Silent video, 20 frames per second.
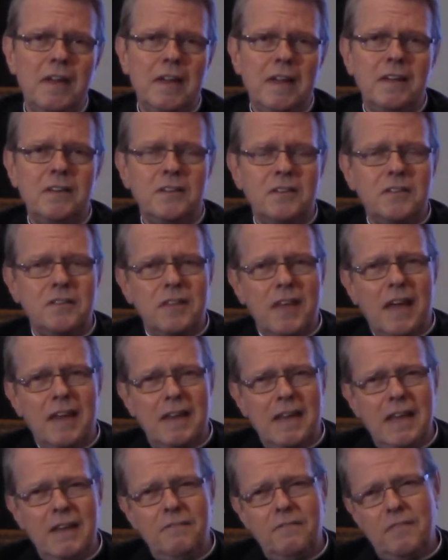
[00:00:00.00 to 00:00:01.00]
is
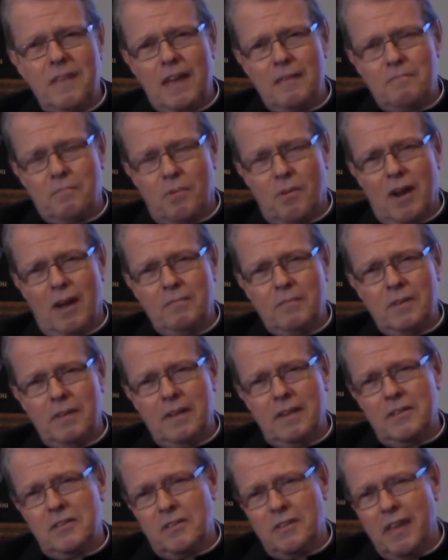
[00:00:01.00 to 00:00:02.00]
that if that
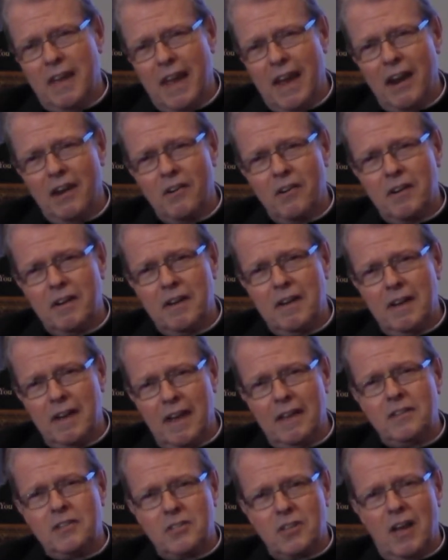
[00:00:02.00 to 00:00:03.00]
prompting is there
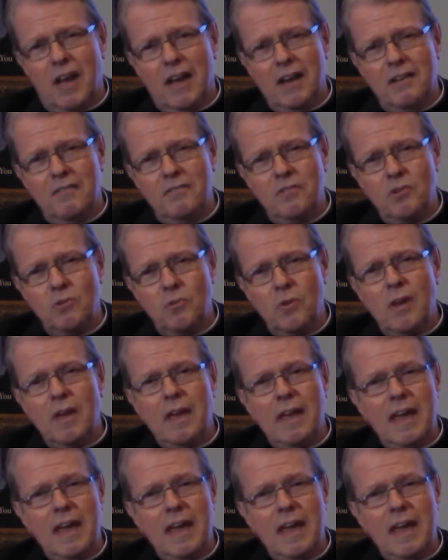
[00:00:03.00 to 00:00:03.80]
inside of you,